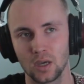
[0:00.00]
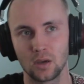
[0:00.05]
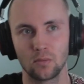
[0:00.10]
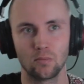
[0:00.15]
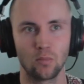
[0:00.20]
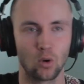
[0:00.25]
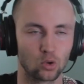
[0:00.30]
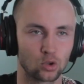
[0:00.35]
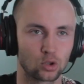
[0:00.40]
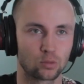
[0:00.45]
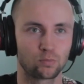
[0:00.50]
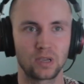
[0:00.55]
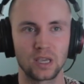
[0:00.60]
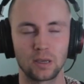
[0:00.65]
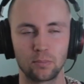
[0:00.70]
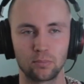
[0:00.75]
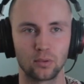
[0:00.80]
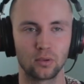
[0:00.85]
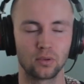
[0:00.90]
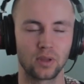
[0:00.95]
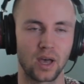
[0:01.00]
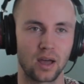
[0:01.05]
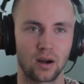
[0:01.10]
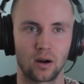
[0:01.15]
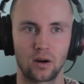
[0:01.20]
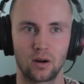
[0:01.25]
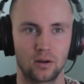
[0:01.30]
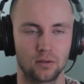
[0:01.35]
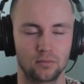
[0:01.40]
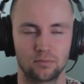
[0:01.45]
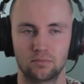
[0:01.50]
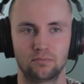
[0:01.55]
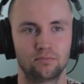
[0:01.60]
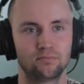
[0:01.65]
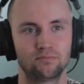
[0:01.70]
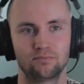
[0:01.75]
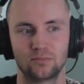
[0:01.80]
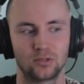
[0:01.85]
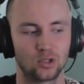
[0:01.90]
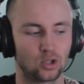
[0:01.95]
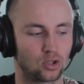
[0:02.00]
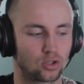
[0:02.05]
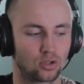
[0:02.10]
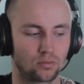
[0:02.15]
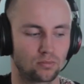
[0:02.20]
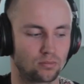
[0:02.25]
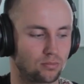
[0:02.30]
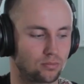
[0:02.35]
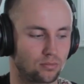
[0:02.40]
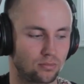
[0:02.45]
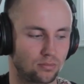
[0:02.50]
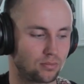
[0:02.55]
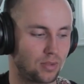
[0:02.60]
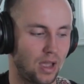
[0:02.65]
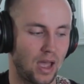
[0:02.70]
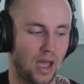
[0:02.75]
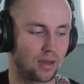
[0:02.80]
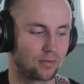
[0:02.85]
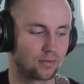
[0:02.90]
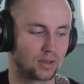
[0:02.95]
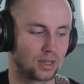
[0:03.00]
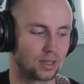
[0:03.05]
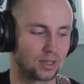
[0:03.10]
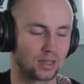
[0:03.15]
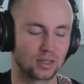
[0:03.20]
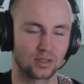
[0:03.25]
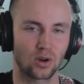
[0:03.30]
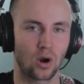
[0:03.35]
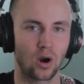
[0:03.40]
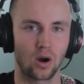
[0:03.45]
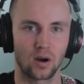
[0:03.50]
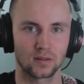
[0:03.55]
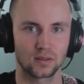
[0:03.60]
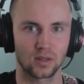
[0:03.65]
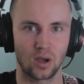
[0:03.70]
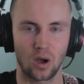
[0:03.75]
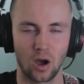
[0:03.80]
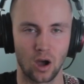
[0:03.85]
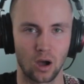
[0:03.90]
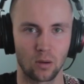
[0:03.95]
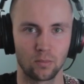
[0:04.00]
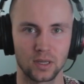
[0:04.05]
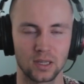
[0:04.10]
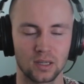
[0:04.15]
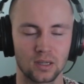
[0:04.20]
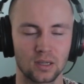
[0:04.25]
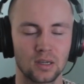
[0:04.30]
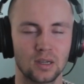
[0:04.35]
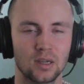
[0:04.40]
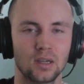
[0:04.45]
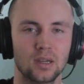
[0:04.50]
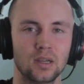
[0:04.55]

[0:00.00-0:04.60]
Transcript: most people that are just having guitar as a hobby.